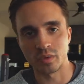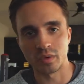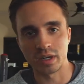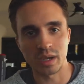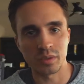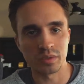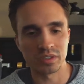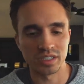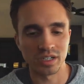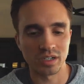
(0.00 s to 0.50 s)
When
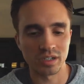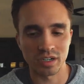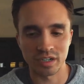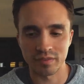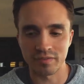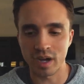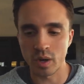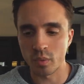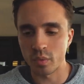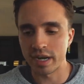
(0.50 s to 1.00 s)
I was younger,
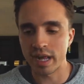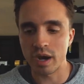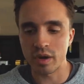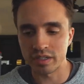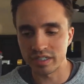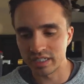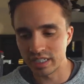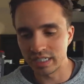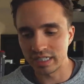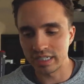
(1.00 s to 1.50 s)
if I went out
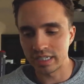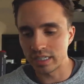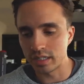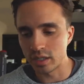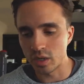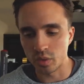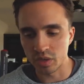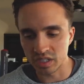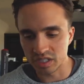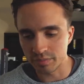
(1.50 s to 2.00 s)
and didn't get
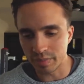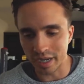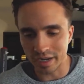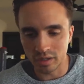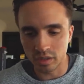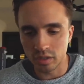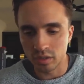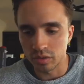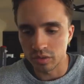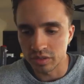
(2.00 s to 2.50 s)
noticed by
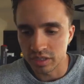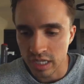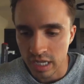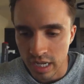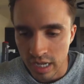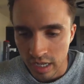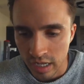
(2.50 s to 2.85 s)
girls,